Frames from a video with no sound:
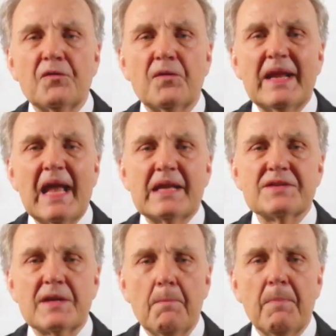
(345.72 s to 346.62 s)
Free has
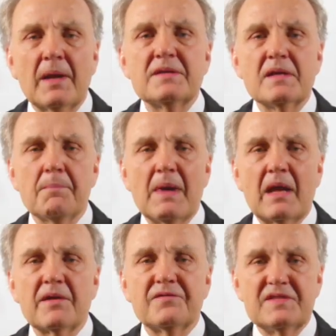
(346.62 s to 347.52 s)
an abundant
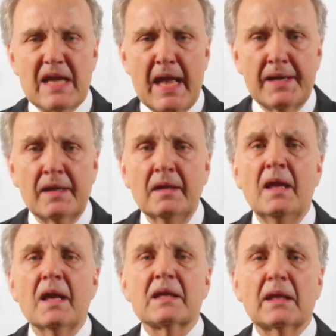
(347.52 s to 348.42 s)
amount of data
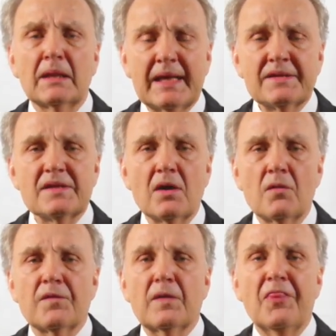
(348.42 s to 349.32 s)
collected
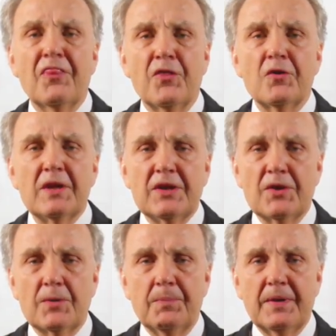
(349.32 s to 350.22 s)
over a
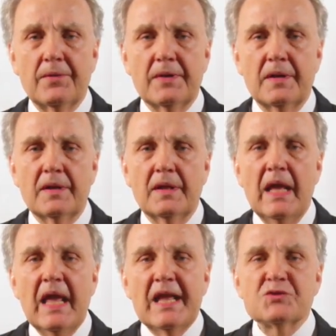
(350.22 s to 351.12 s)
30-year period.
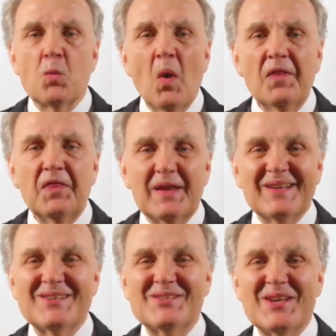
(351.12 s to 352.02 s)
It's one thing
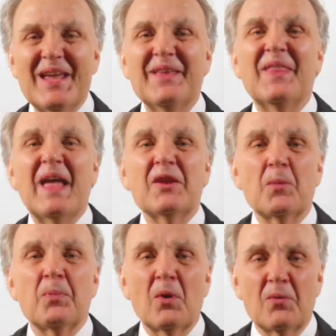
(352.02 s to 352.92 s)
to say that your
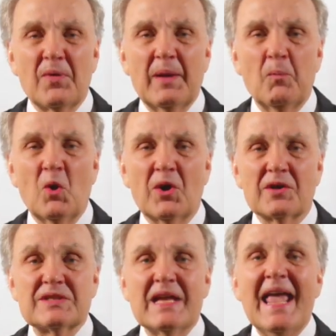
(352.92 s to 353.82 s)
program
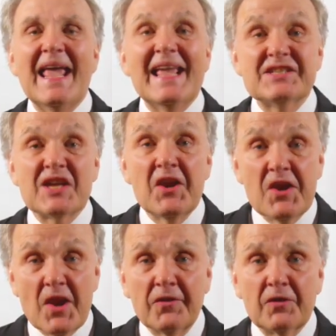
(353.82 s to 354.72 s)
works. It's
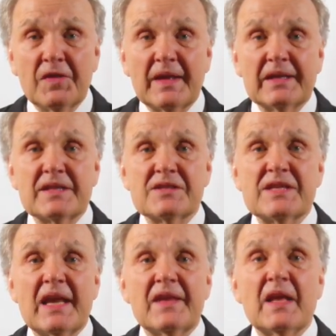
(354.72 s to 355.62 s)
another thing to
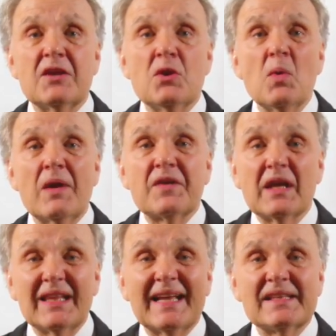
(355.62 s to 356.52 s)
say that you have
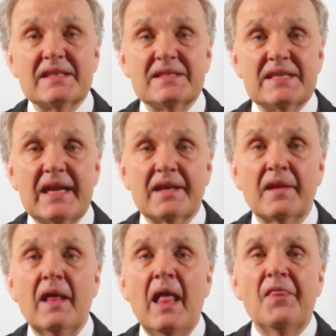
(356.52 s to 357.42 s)
collected data
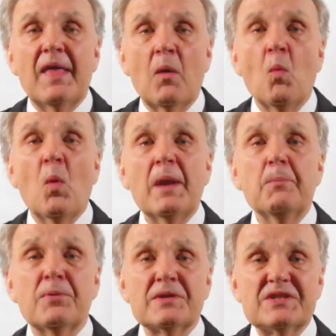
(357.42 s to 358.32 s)
that, when
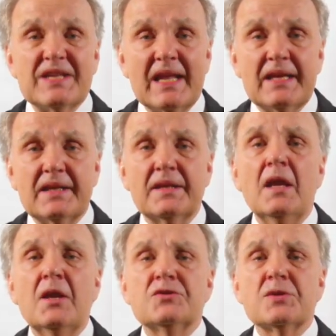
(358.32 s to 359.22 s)
presented
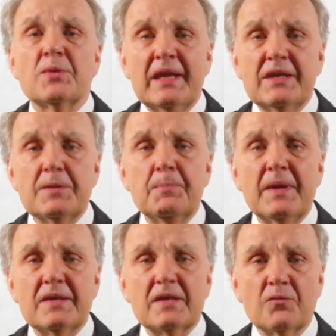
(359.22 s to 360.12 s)
to
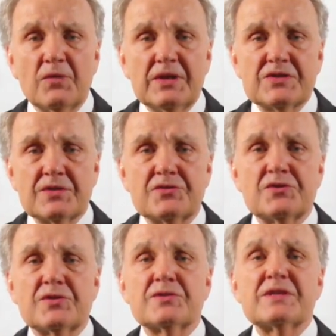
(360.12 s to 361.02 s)
independent
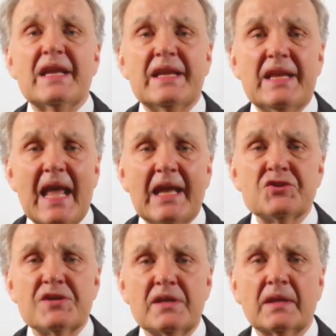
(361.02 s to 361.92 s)
researchers in
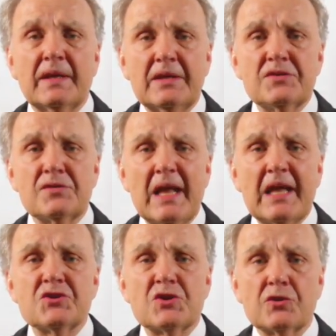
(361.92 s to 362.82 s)
national and
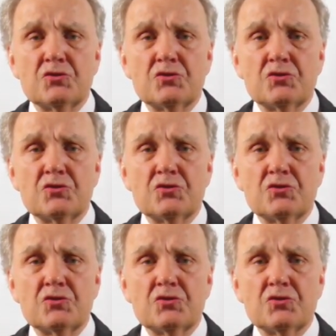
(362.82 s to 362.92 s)
international